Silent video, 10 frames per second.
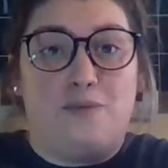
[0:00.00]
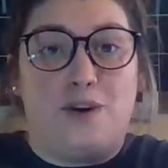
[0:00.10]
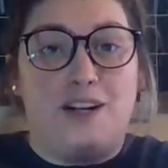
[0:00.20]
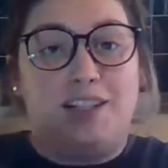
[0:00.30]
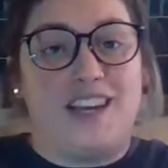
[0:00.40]

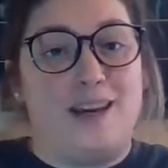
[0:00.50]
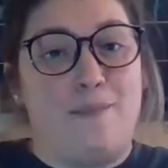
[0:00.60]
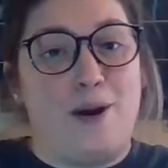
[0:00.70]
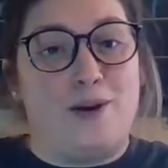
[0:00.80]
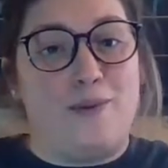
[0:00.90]
We're going to
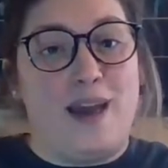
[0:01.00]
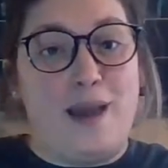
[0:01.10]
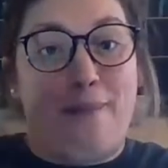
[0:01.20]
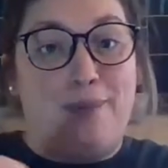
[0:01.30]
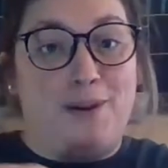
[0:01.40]
take part
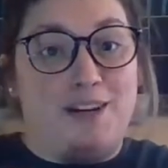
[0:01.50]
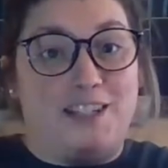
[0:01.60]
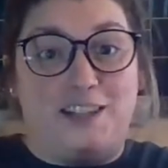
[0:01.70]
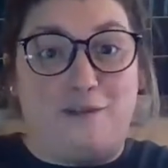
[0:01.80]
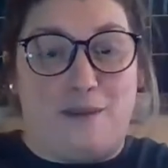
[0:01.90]
away and put in
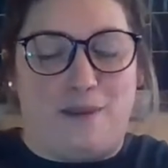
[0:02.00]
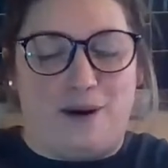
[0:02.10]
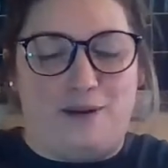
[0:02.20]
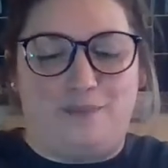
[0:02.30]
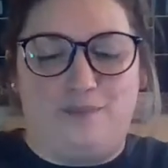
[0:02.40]
a different
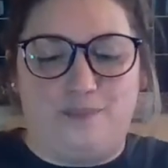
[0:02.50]
part.